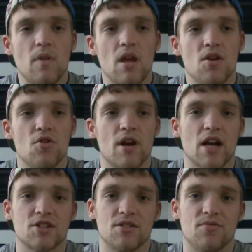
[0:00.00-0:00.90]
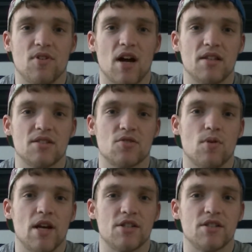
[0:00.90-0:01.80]
You can actually find these
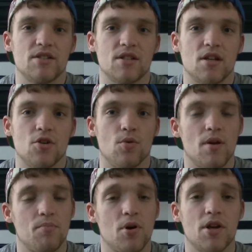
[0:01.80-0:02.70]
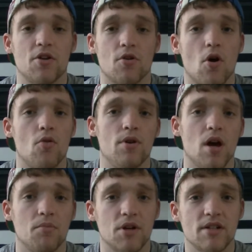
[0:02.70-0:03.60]
equations. You input your own
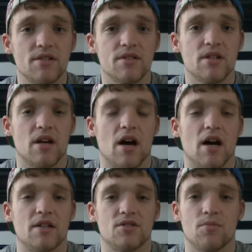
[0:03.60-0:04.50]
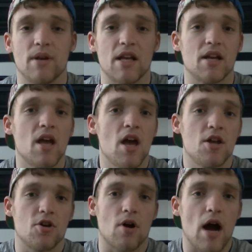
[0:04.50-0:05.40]
numbers, so meaning
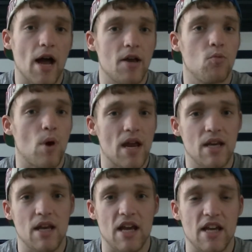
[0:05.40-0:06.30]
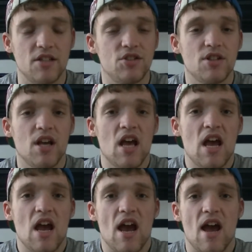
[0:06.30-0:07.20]
your height, weight, and age,
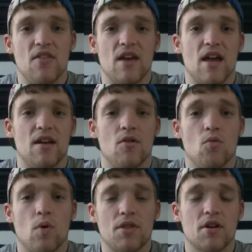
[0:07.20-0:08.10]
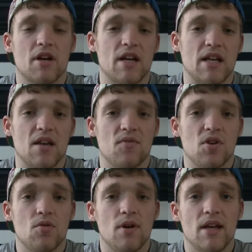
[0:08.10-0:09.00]
and then what they're going to give
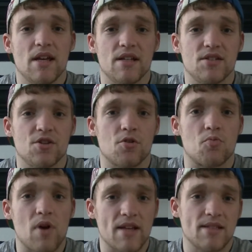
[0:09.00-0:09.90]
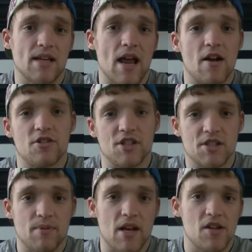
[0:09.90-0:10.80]
you is your resting energy
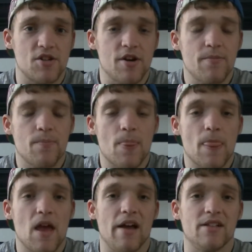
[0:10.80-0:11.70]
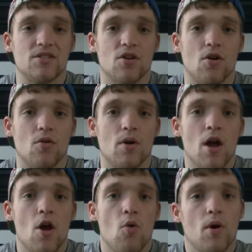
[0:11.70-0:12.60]
expenditure. And so
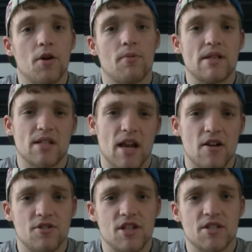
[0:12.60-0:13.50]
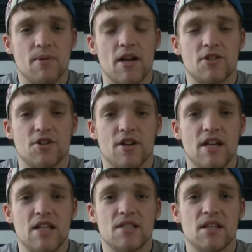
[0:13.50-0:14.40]
what your resting energy expenditure
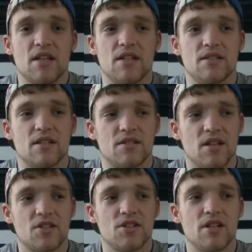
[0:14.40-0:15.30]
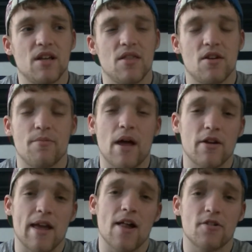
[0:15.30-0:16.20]
is essentially the amount
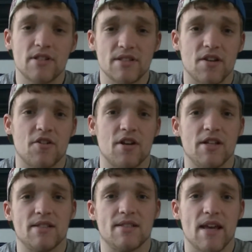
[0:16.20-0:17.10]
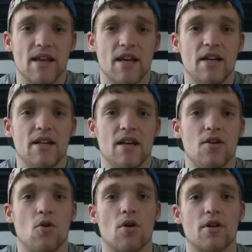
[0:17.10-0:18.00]
of calories that you're going to need to take in
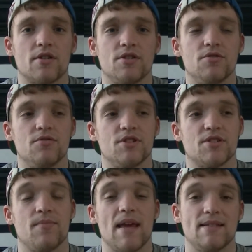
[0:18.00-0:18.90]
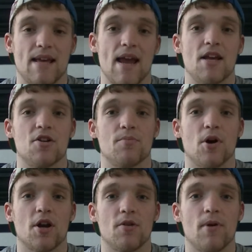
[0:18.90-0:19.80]
order to just maintain your
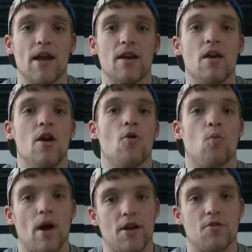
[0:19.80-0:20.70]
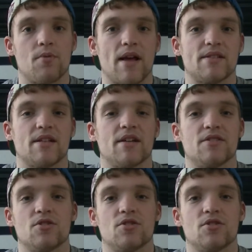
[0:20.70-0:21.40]
body weight when you're resting.